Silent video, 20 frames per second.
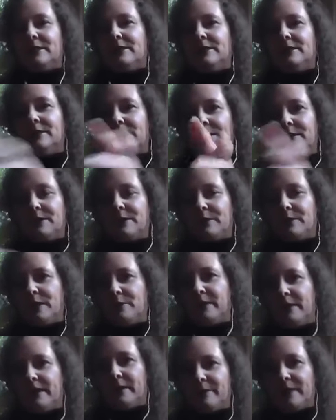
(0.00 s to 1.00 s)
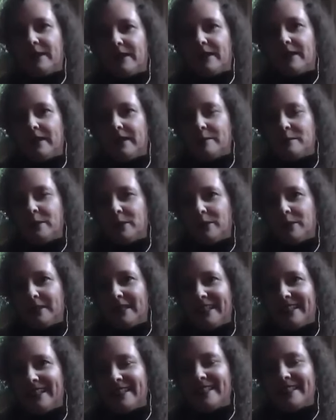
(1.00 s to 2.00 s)
To, to, to open up the heart more
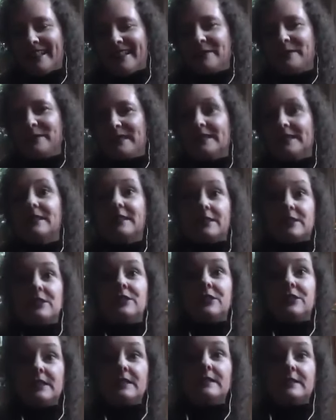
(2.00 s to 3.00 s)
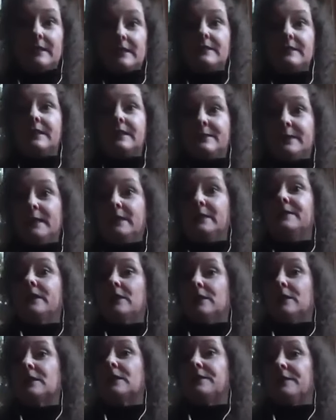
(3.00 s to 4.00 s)
yeah so that so she's similar
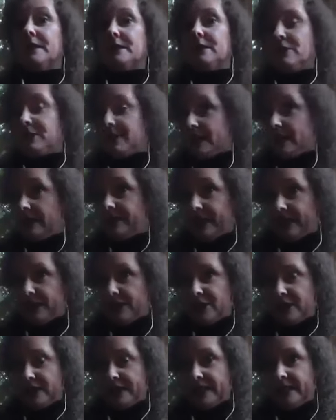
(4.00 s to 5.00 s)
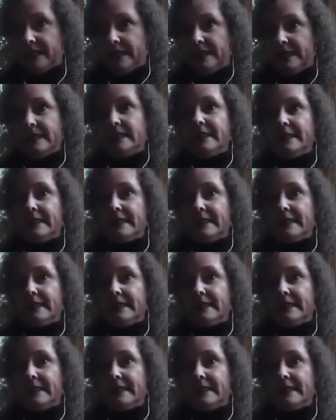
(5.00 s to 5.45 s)
philosophy to yourself actually